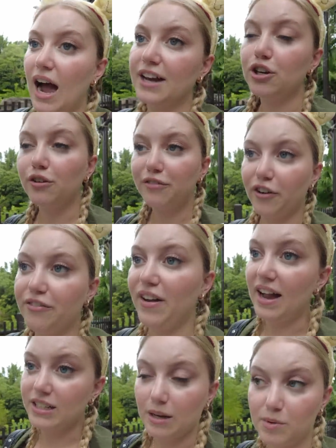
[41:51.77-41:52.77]
I know for a
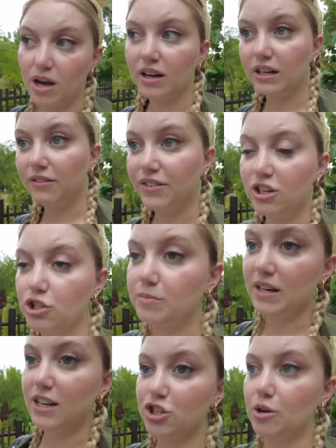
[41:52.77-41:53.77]
fact I'm not gonna finish
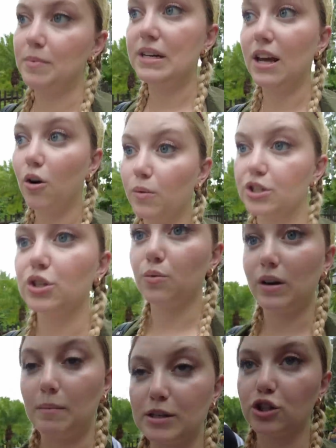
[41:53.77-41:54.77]
meeting Chippendale, which is
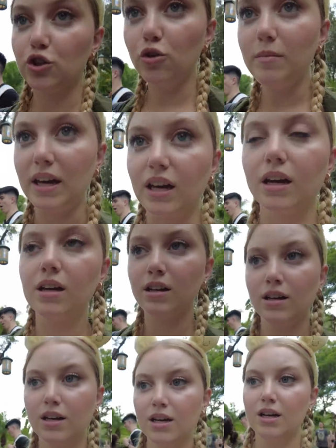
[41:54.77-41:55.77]
what I'm assuming
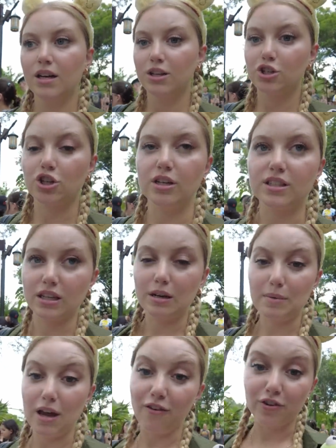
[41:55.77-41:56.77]
she is
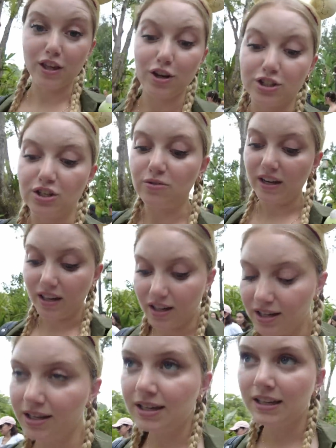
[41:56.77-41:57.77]
gonna be over there doing.
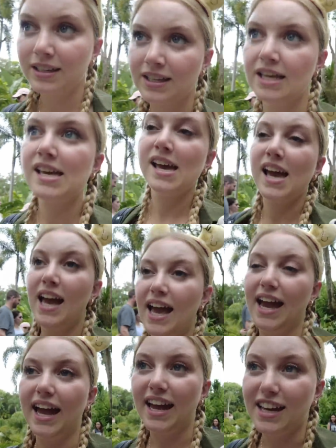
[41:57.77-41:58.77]

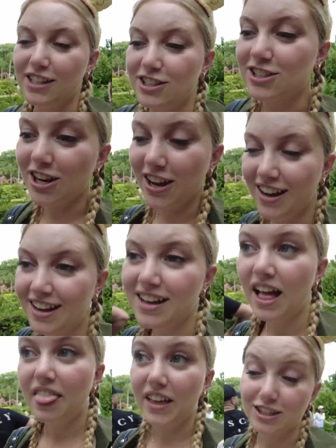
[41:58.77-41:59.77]
And
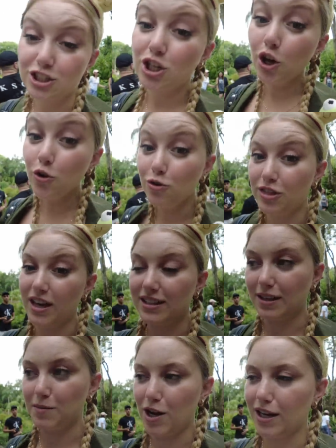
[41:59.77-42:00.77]
that's two
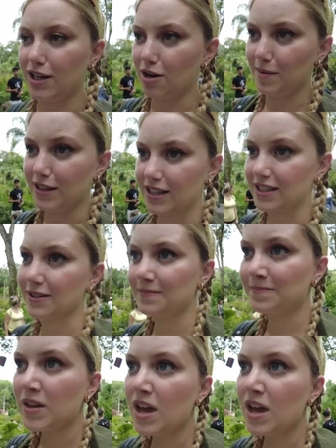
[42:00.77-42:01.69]
things I'm not getting on my list.